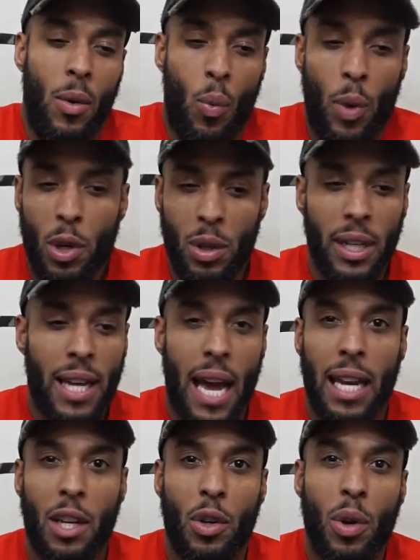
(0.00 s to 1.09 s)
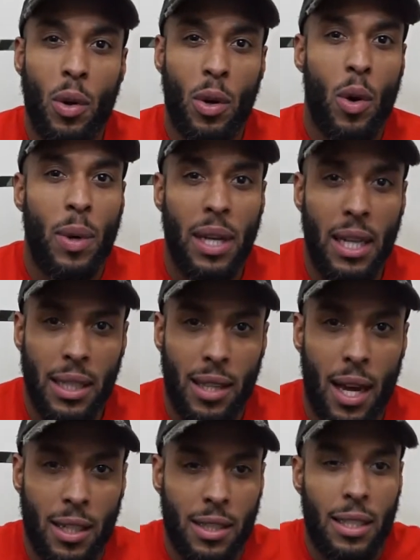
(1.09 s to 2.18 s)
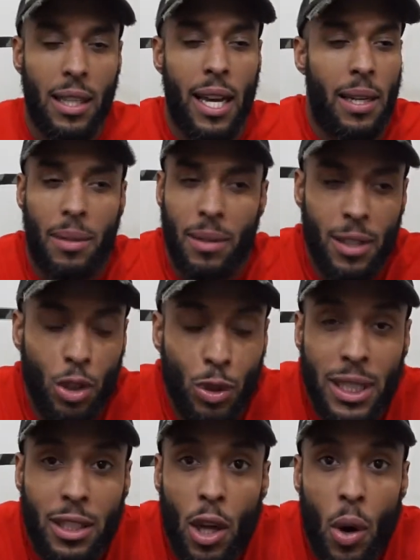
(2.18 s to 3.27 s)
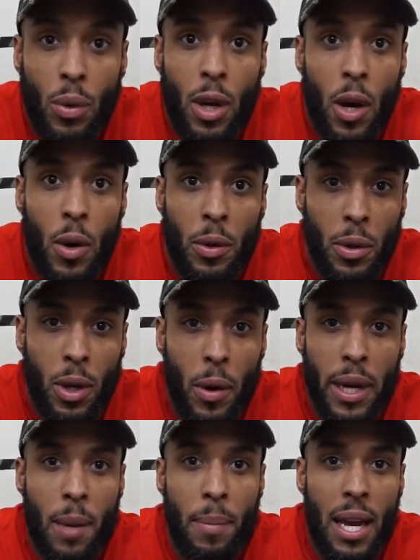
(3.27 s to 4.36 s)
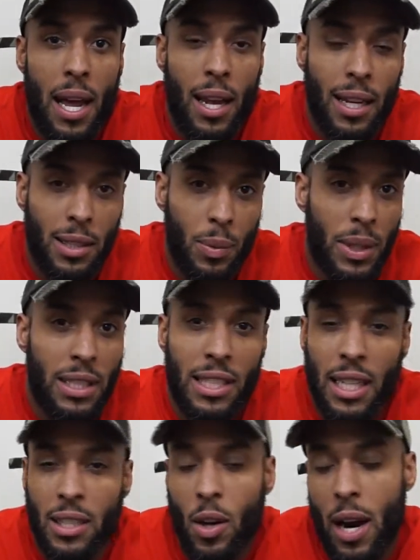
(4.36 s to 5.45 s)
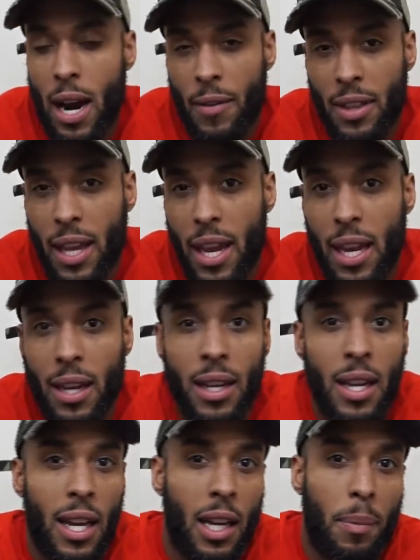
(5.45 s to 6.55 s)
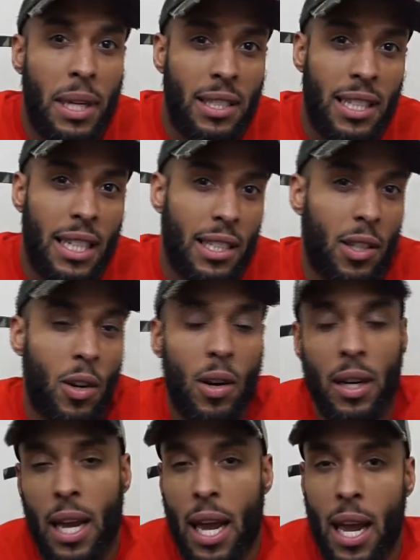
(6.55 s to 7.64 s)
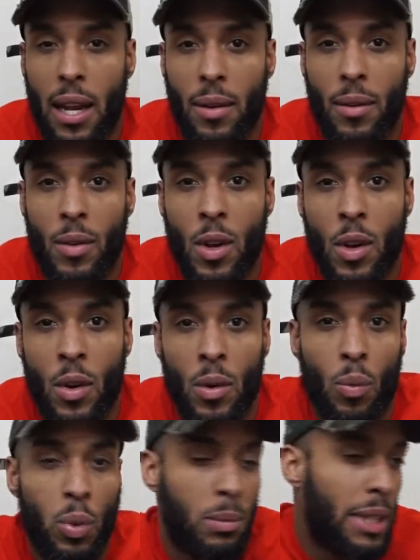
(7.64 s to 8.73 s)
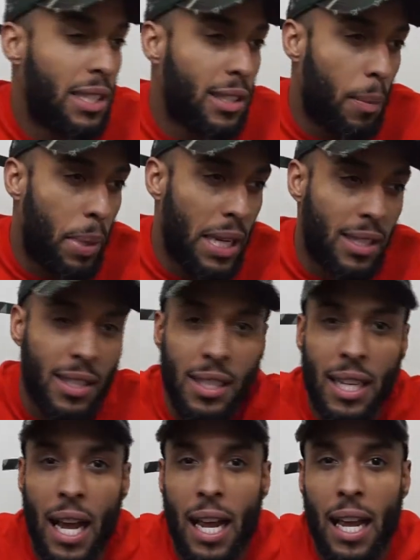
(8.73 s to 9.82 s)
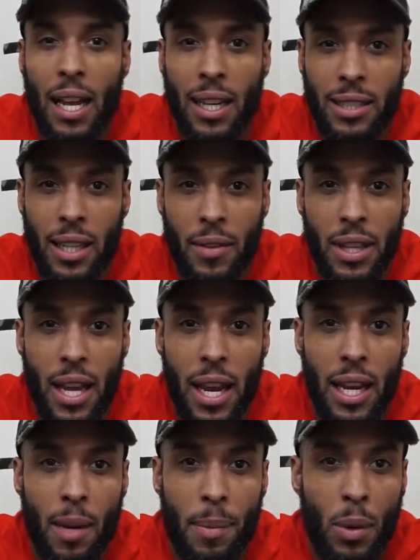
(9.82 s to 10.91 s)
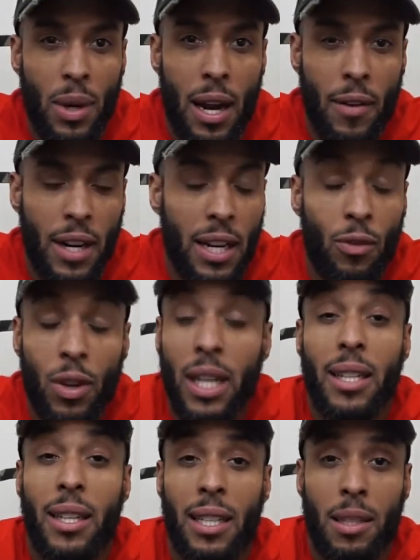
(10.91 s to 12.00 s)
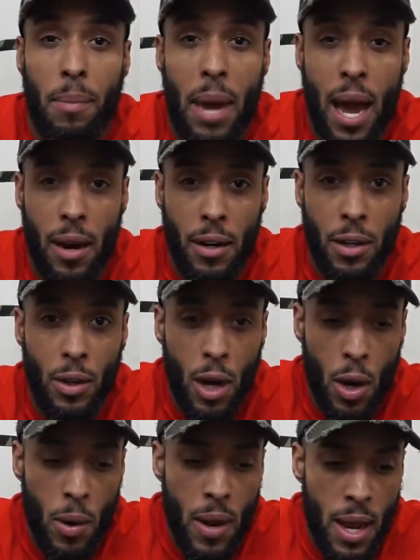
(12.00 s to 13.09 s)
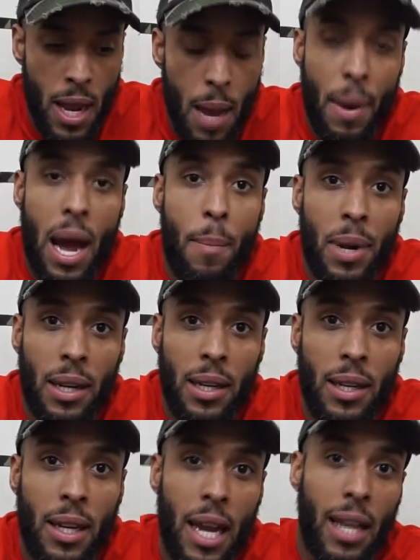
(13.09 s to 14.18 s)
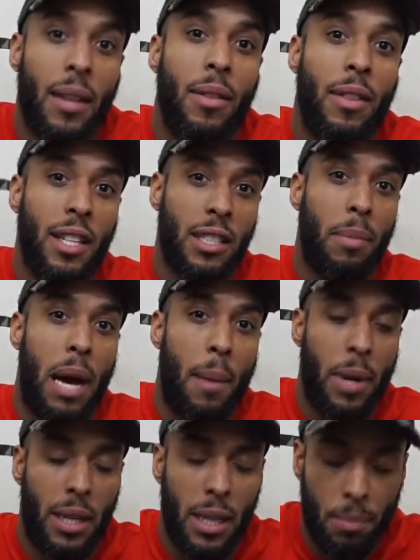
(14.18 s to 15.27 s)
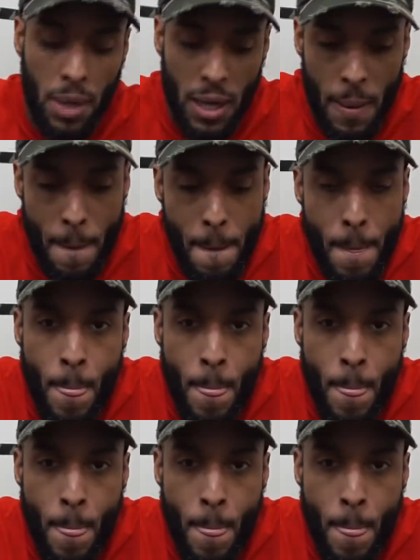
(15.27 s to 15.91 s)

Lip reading: when you look at it, you don't know what it is, honestly. Like, you just don't know. You know, it could be an LS with GSR everything. It could be a GSR that was missing some pieces and got LS everything. It could be whatever. It really doesn't matter, you know, in my opinion, and this is my opinion, but